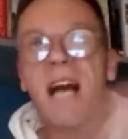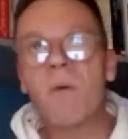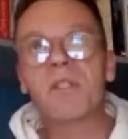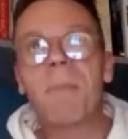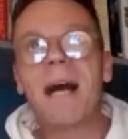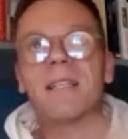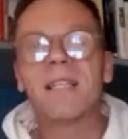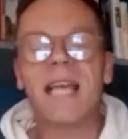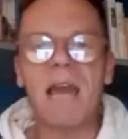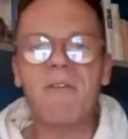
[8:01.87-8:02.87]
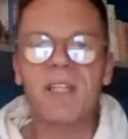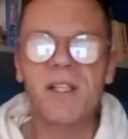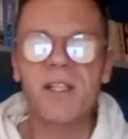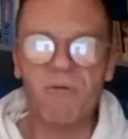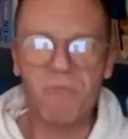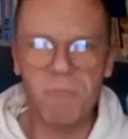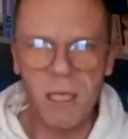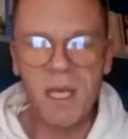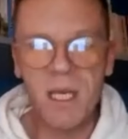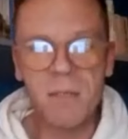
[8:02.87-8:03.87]
And that was apparently evidence of
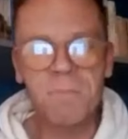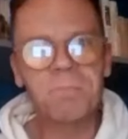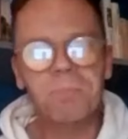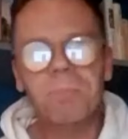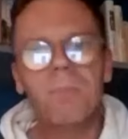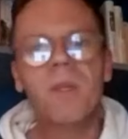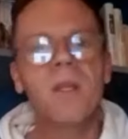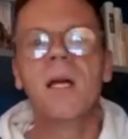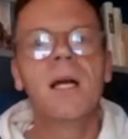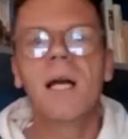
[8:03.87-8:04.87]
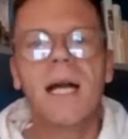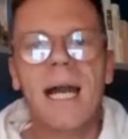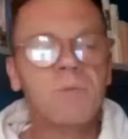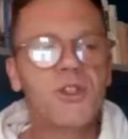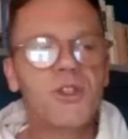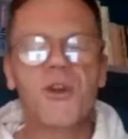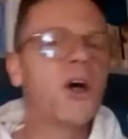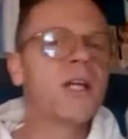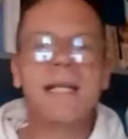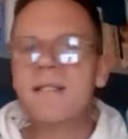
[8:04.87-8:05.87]
me being
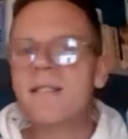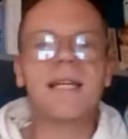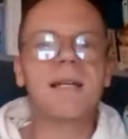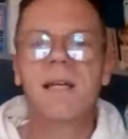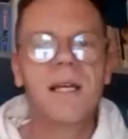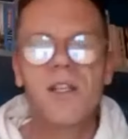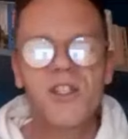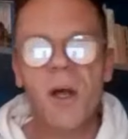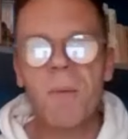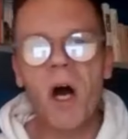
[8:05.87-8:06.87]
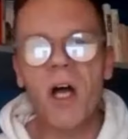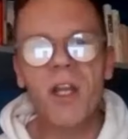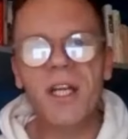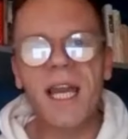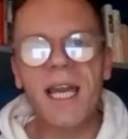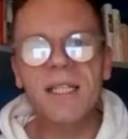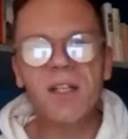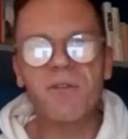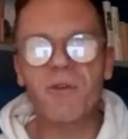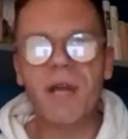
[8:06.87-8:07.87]
drawn into some other
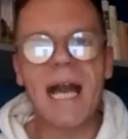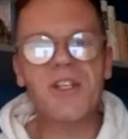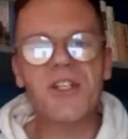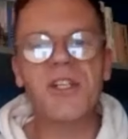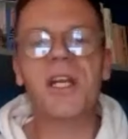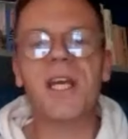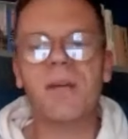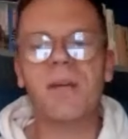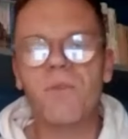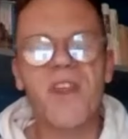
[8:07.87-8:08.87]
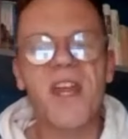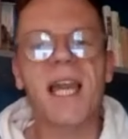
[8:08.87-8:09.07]
kind of reactionary